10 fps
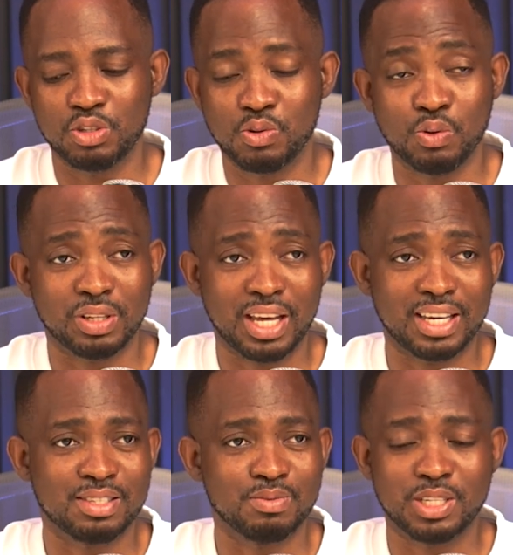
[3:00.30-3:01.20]
looks
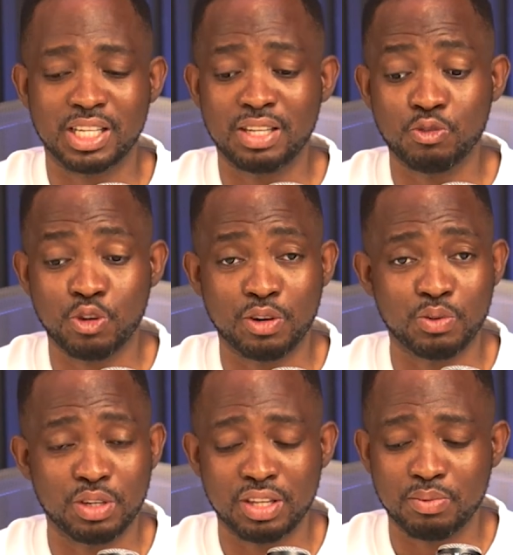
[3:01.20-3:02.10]
nice, especially if you are
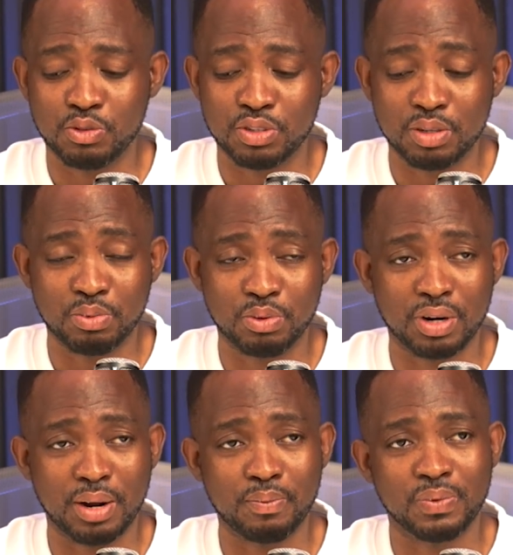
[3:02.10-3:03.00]
doing a music
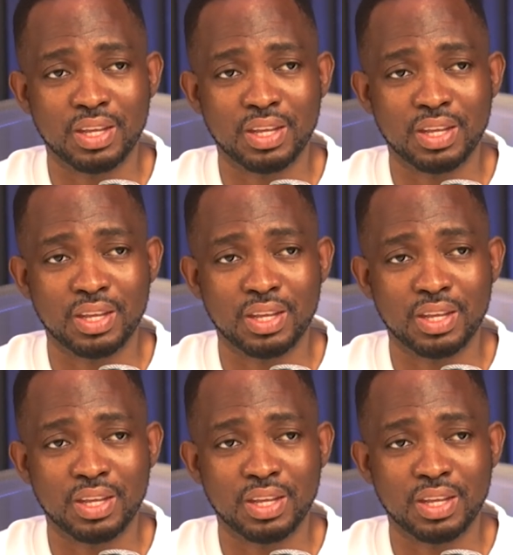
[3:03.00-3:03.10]
program.